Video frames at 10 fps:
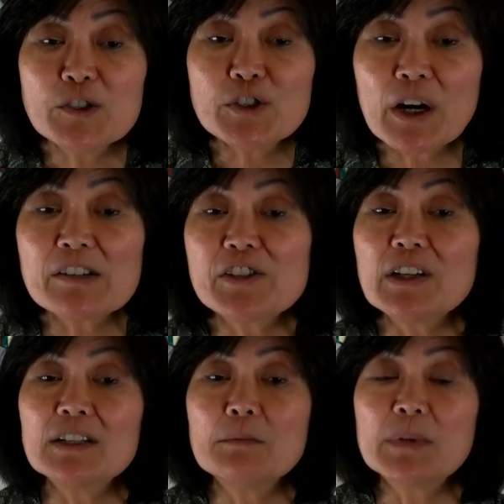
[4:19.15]
charging
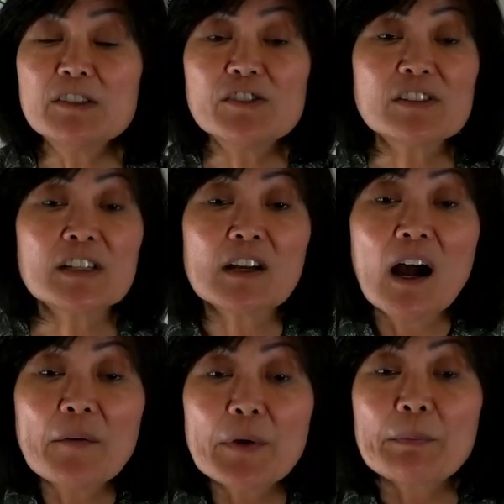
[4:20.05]
an emergency
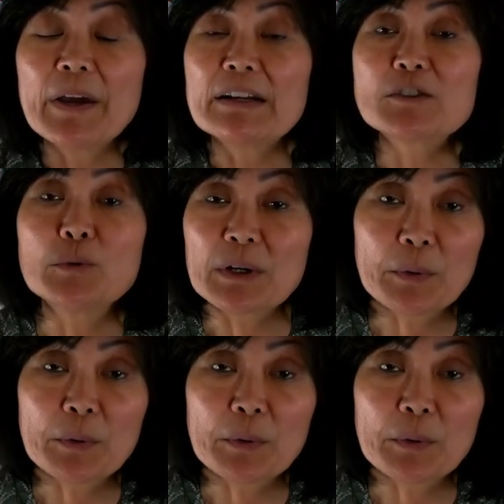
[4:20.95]
car repair to a